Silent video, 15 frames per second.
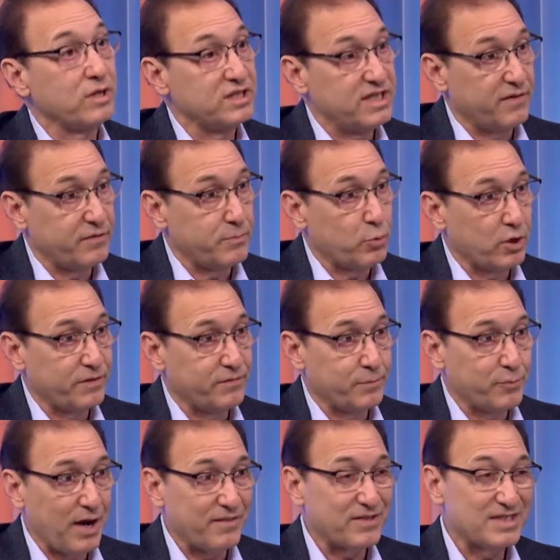donuts every morning
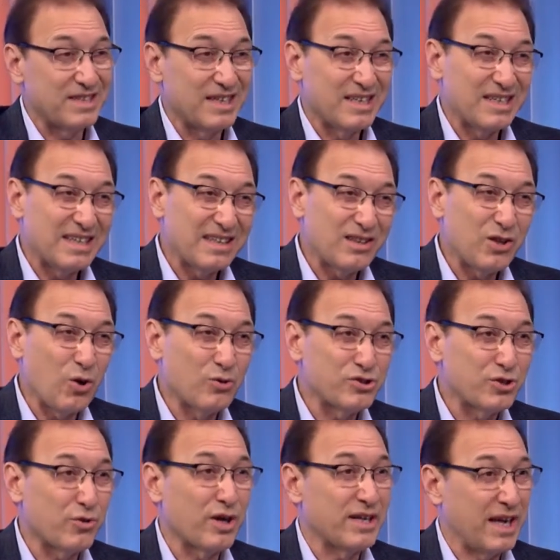for breakfast,
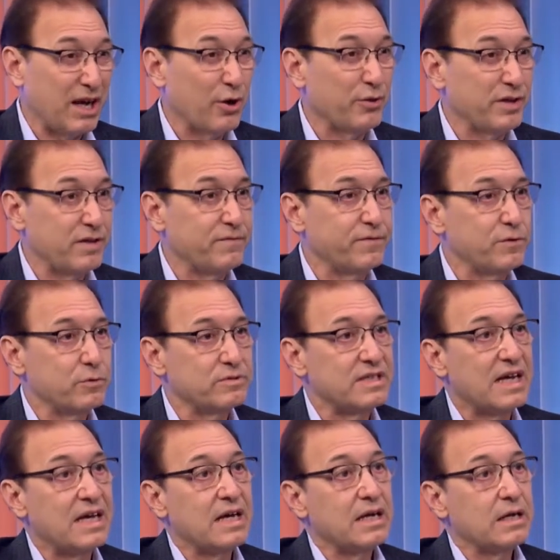those are unhealthy
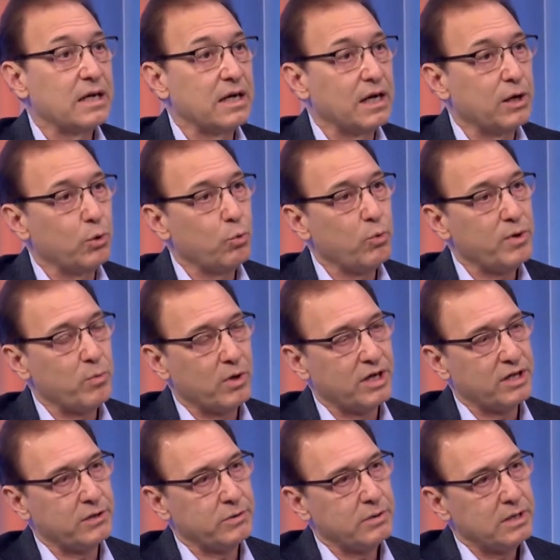foods. Uh, we
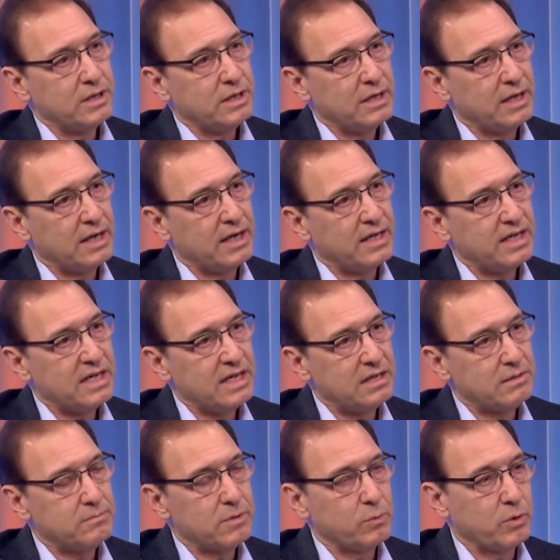want to uh,
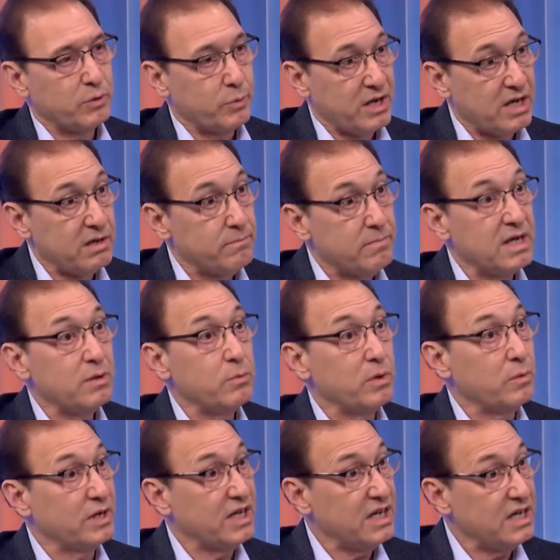eat, when we eat
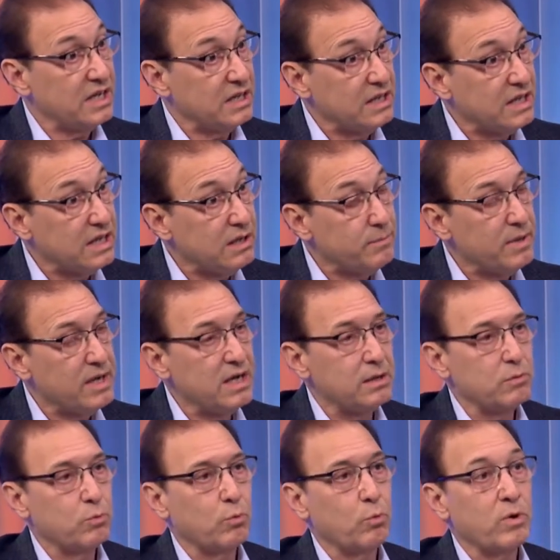meat, we want to eat lean
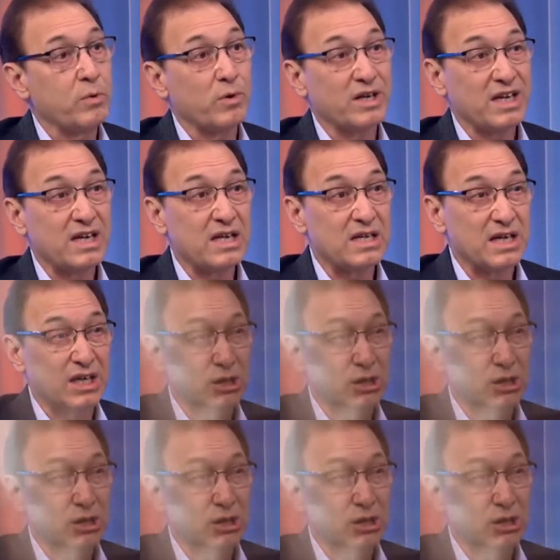meat, we want to